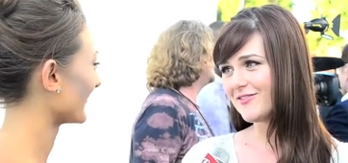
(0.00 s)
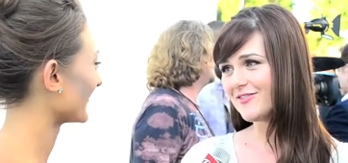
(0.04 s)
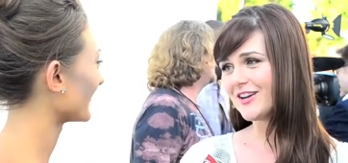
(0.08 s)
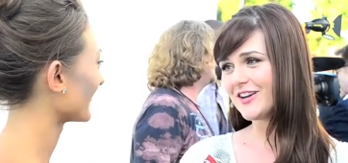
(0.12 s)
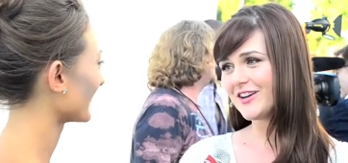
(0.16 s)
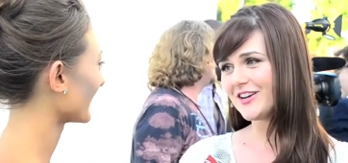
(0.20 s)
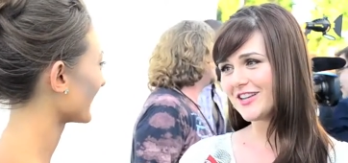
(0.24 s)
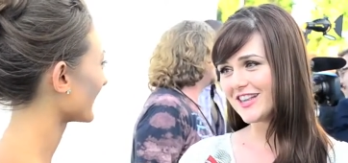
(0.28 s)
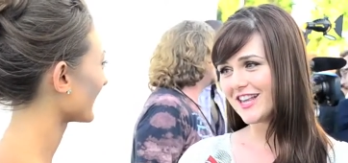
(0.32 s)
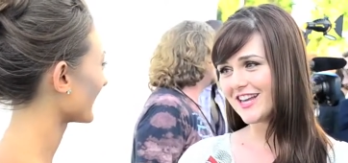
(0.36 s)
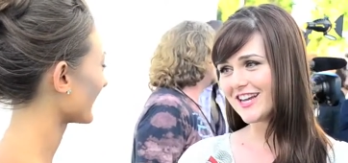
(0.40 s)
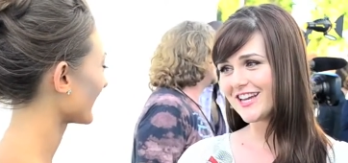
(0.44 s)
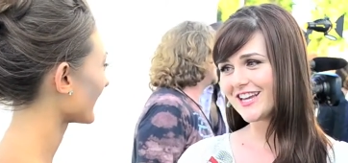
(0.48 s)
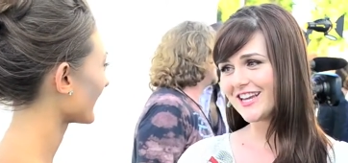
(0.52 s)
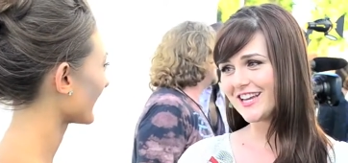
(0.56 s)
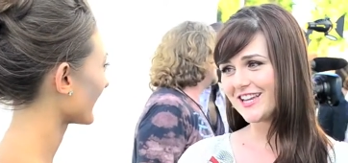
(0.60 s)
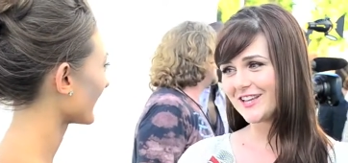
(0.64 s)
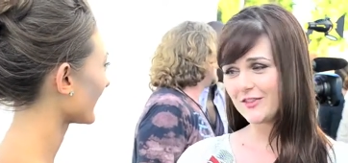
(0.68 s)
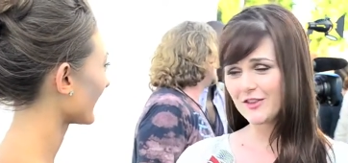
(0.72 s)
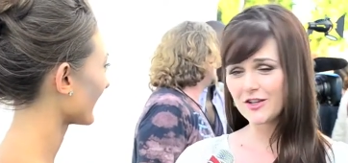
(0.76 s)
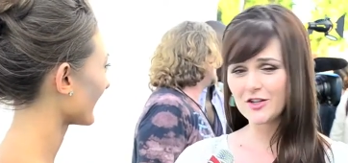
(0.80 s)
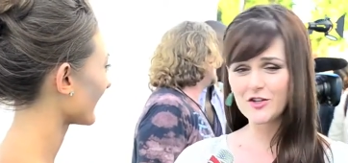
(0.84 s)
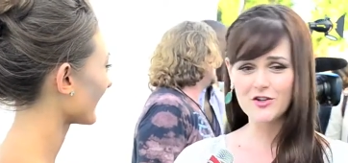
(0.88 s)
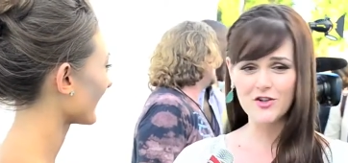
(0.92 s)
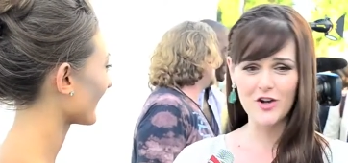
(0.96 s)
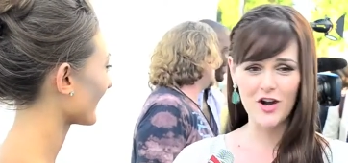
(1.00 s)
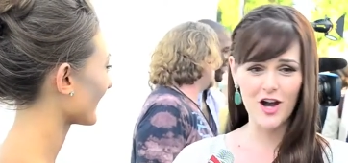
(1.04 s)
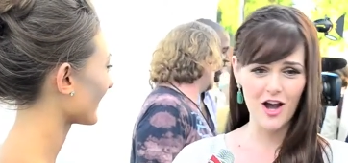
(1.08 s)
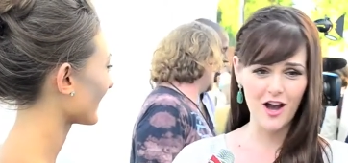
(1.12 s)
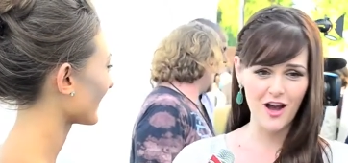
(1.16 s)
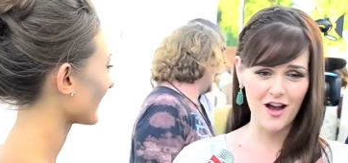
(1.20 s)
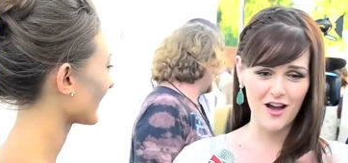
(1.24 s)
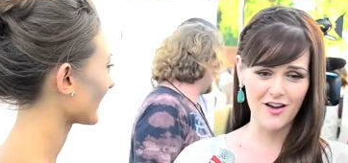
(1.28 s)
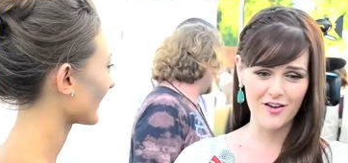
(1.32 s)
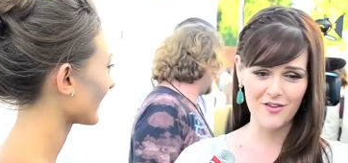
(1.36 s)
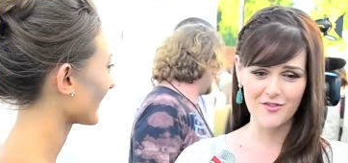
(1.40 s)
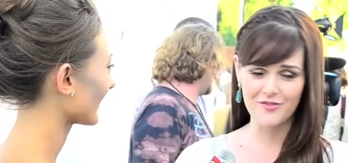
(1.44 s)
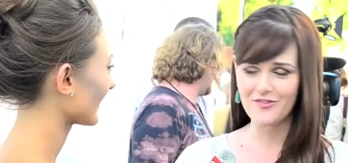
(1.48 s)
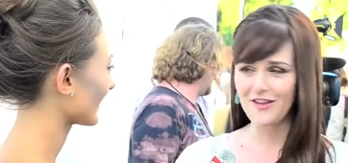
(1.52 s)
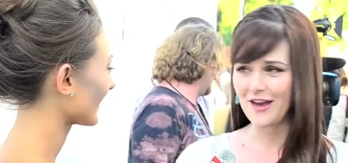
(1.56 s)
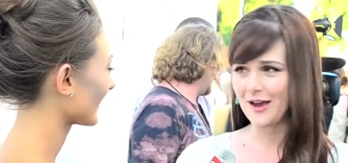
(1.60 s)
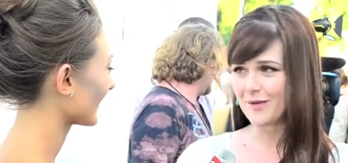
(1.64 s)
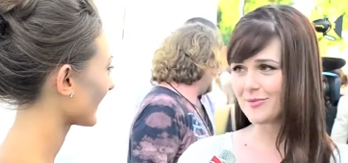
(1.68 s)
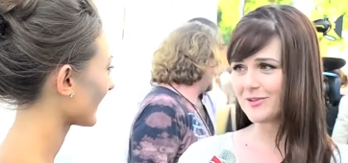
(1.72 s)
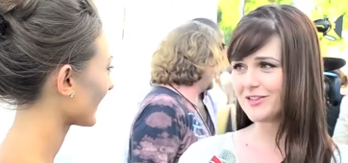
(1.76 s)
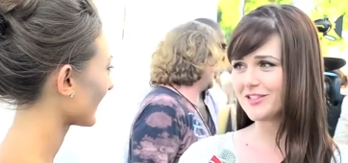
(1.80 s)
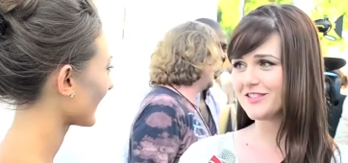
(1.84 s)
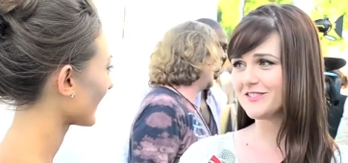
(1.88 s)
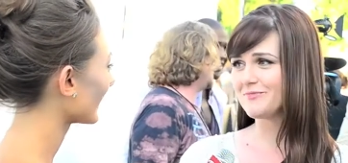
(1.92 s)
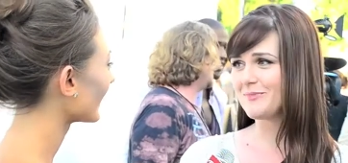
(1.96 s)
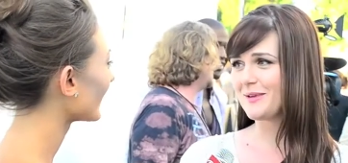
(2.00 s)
Speaker 1: very lucky in the draw of fabulous